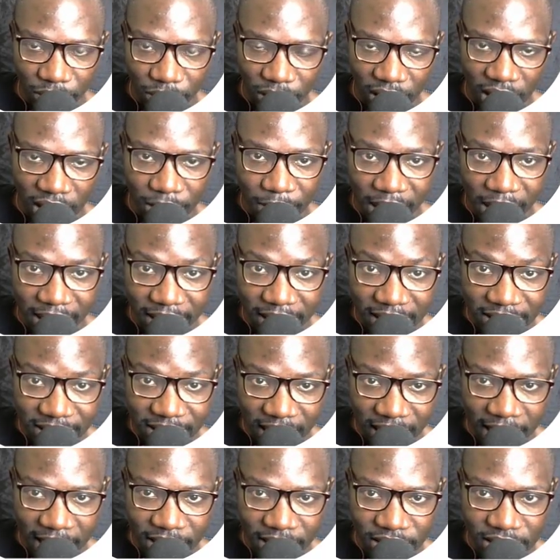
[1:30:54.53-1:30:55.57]
In my case,
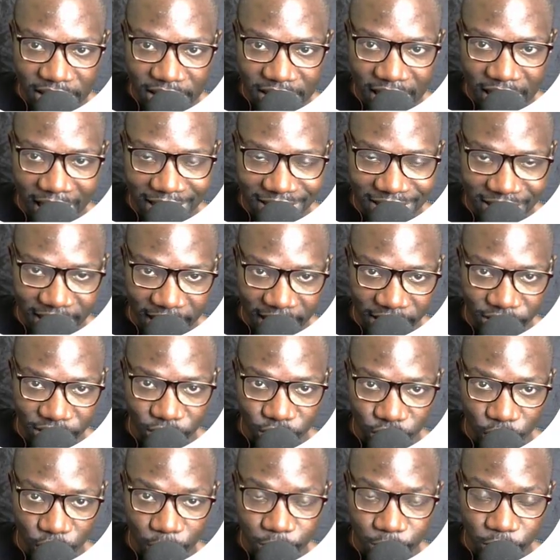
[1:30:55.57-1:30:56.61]
I did uncheck
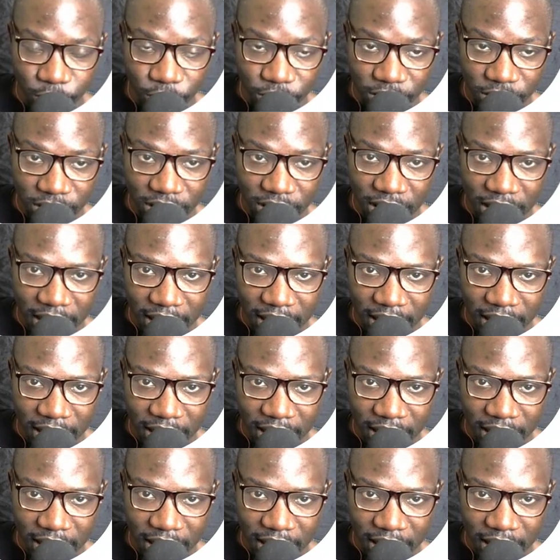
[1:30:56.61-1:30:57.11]
those options,